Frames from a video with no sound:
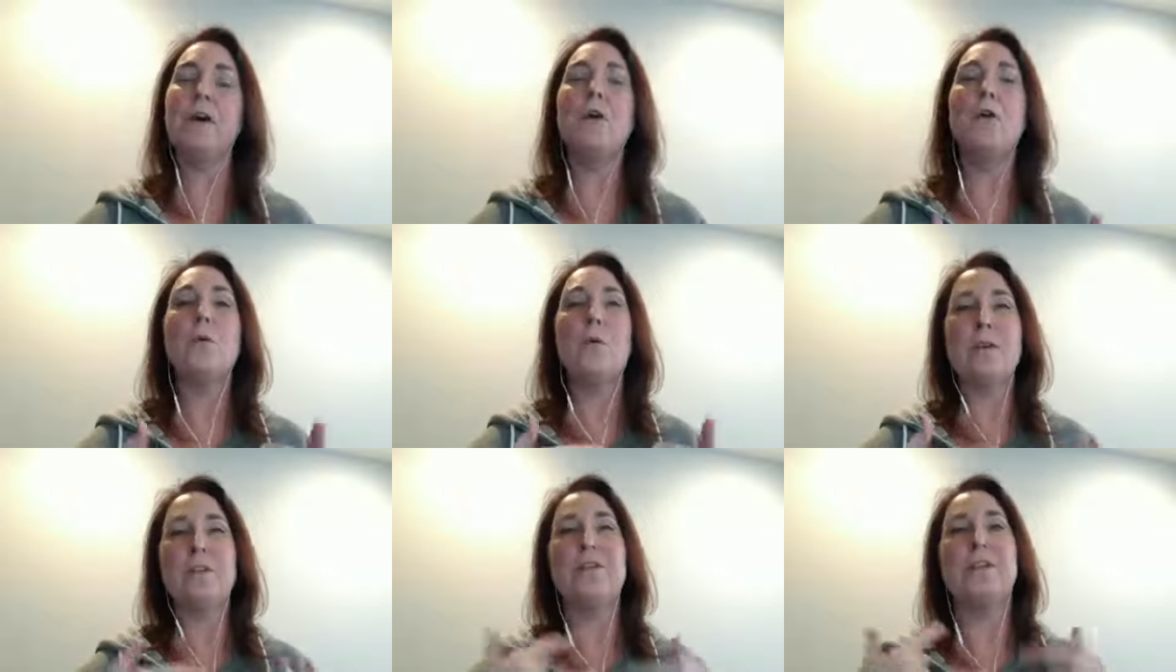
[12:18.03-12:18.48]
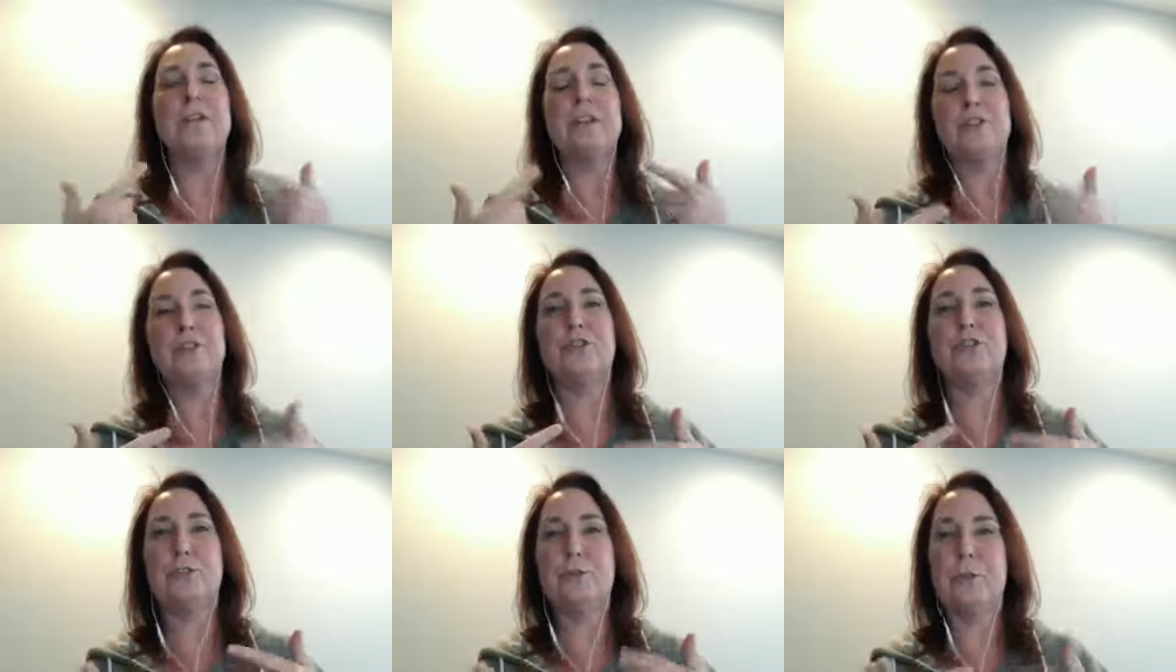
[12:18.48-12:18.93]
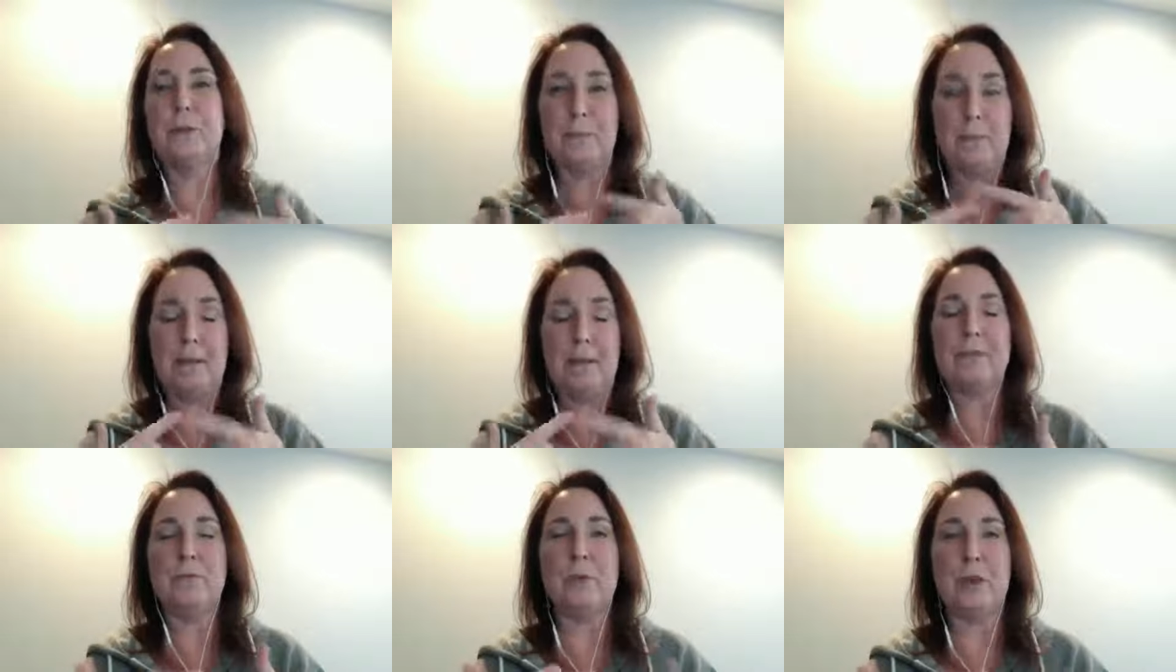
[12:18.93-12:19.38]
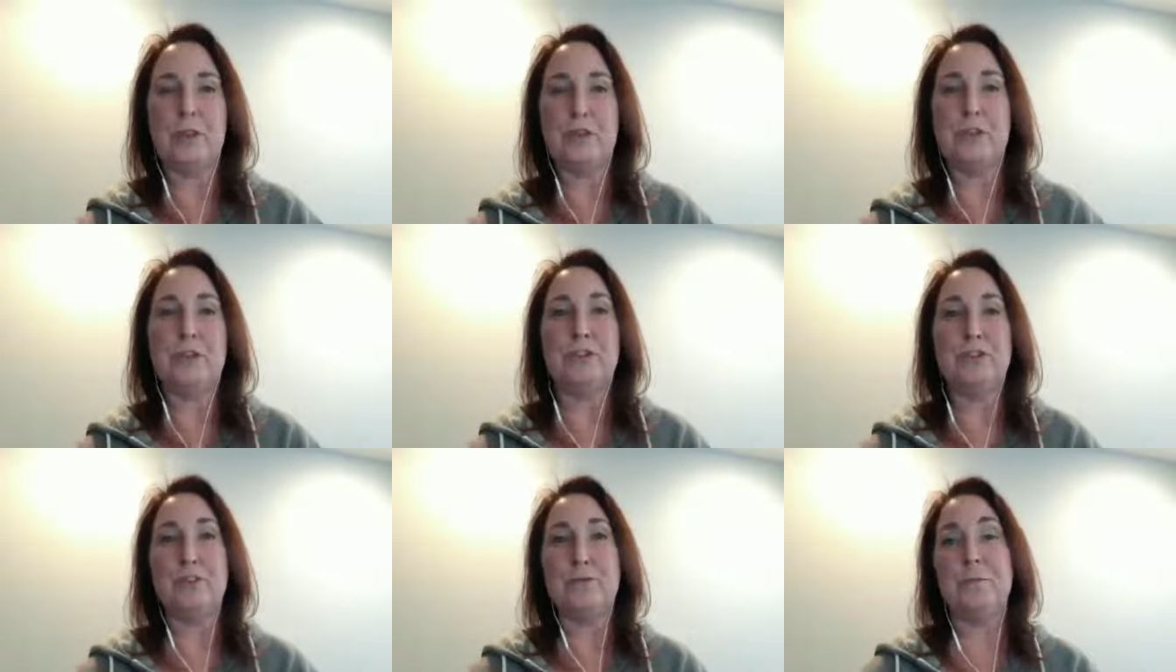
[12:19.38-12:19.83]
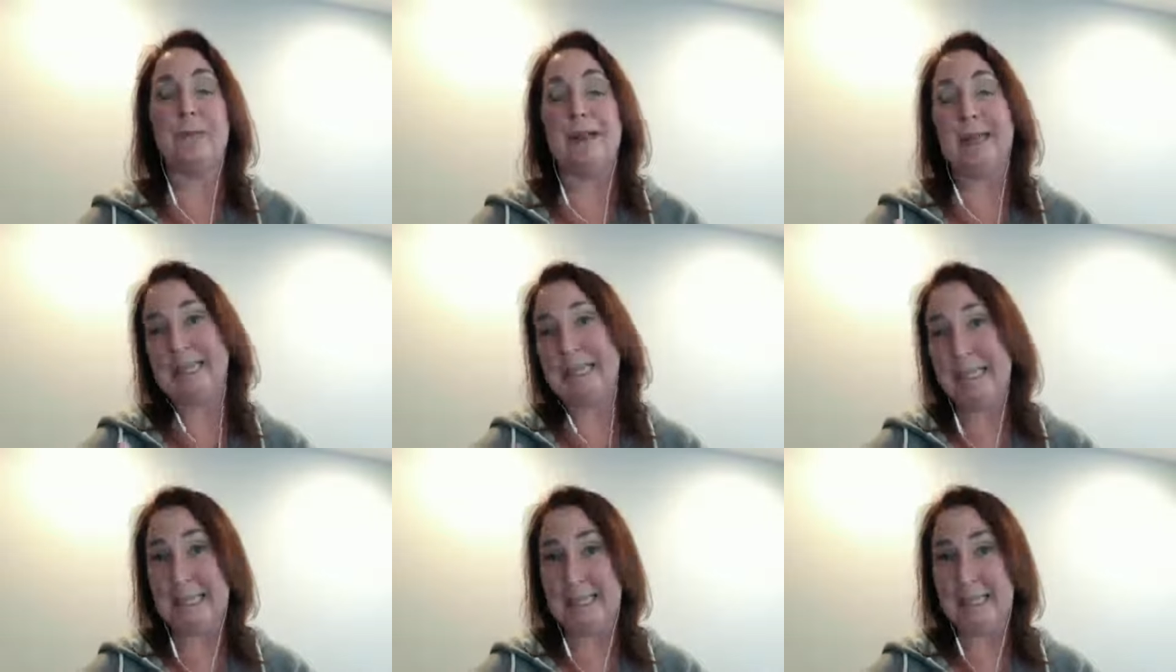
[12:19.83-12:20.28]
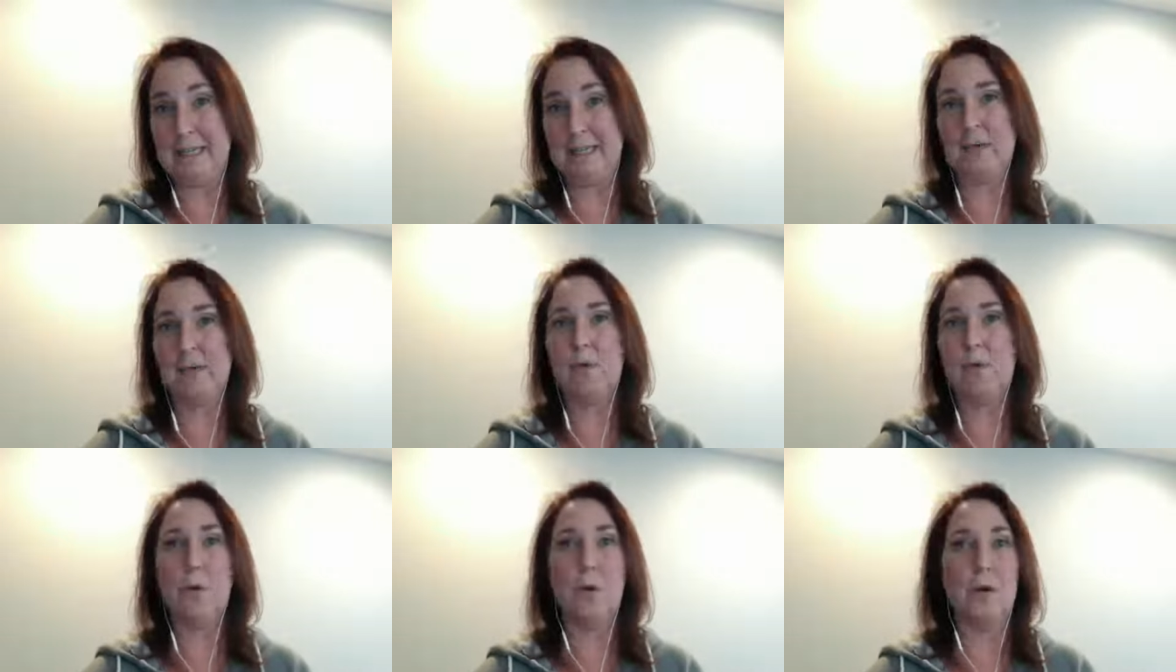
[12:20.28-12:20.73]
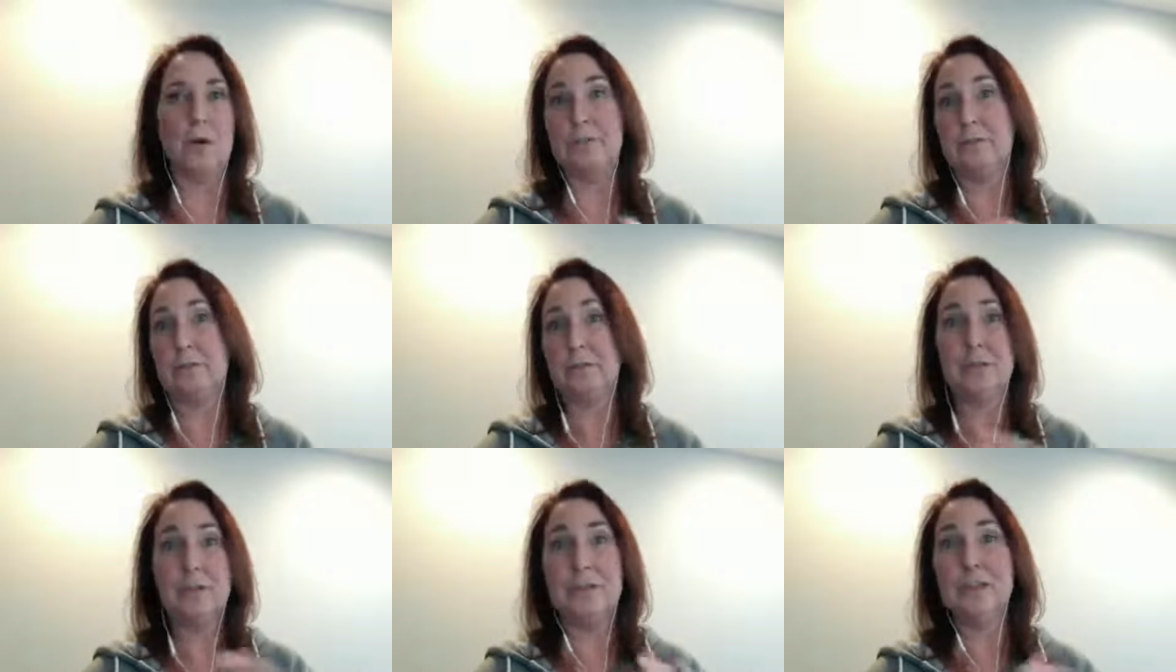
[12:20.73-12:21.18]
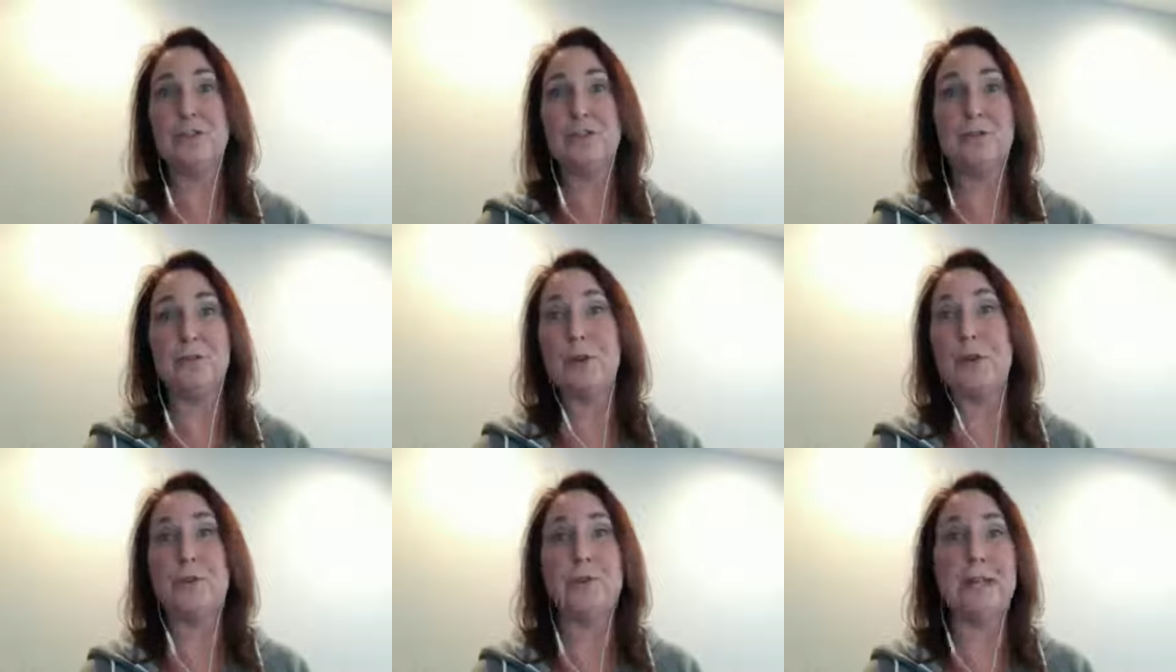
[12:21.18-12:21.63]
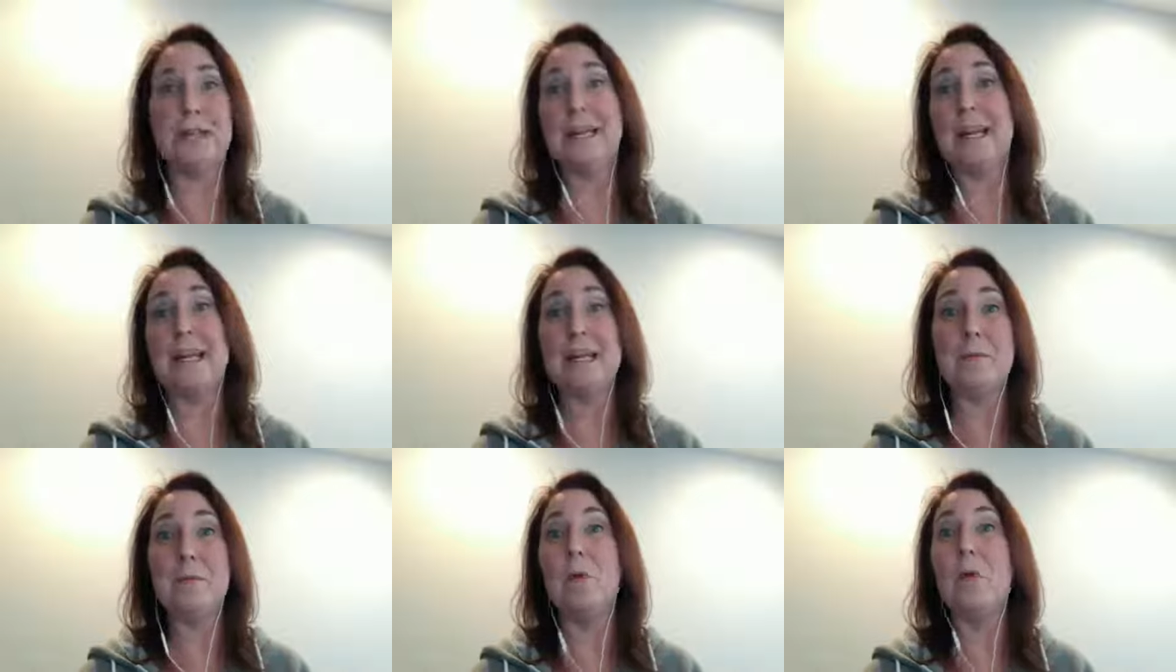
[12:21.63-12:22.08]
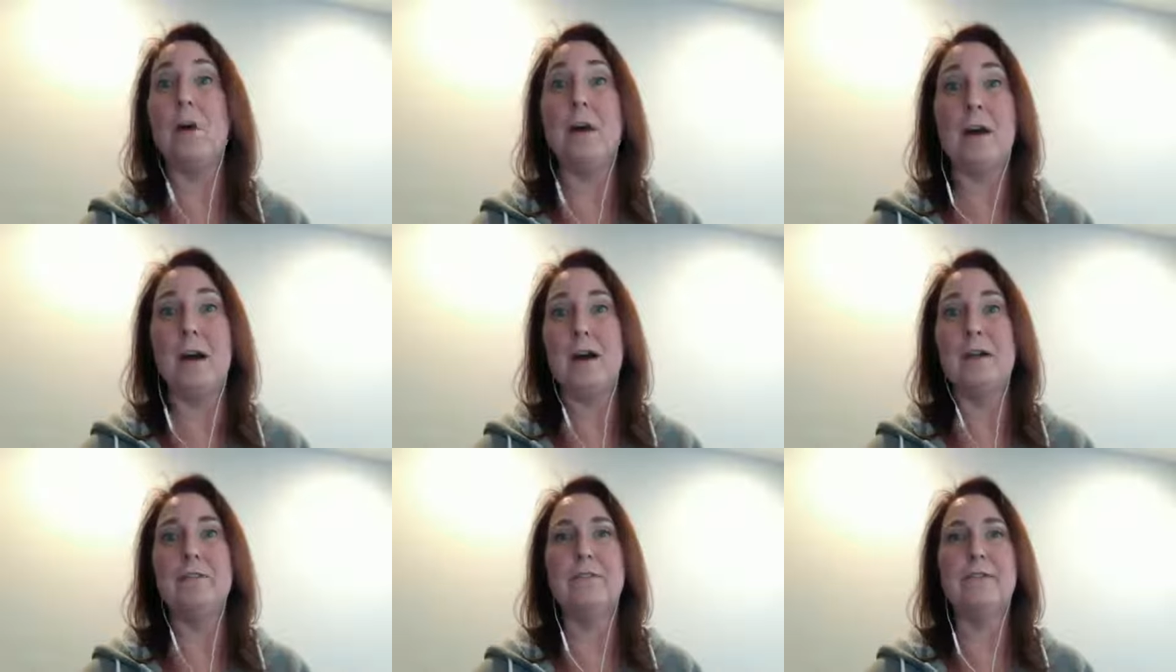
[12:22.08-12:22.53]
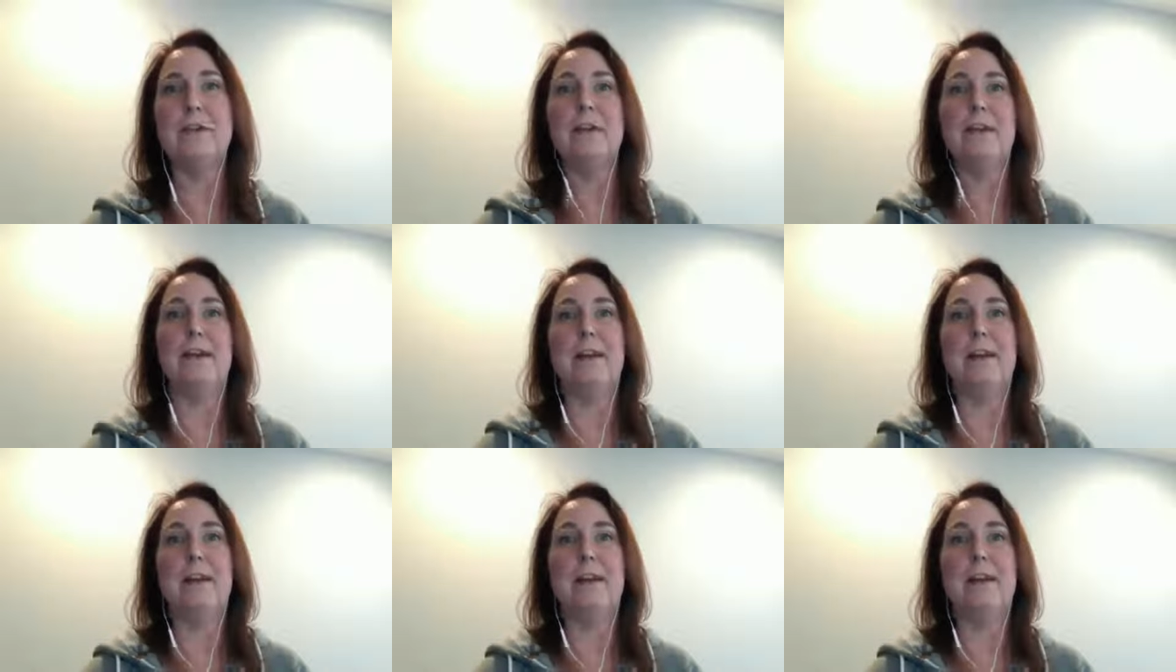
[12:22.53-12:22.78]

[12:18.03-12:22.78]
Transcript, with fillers: what things you it might, what things you might need, or things you don't need any more of.